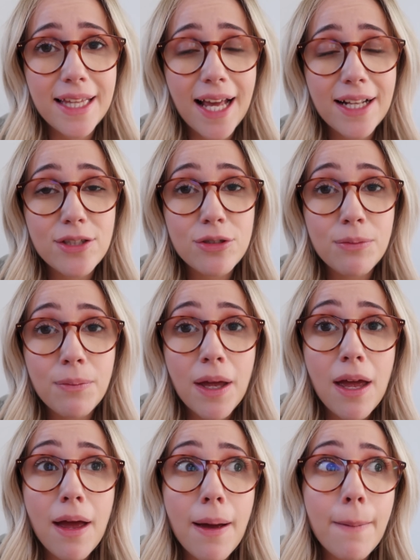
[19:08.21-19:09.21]
They had some
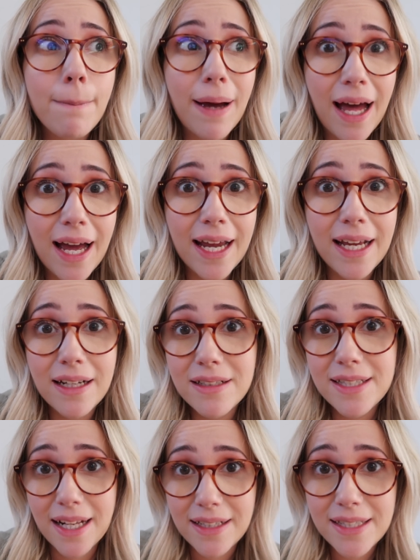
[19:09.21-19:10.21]

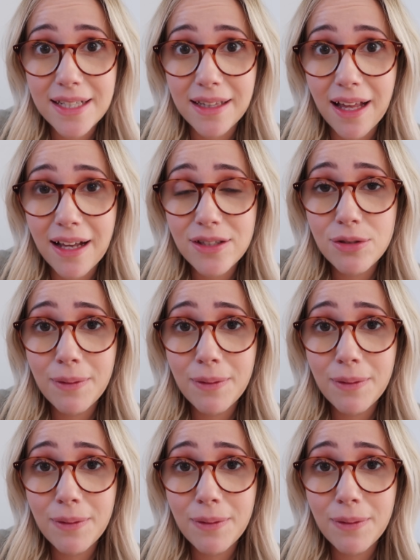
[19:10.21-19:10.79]
pine scents in there,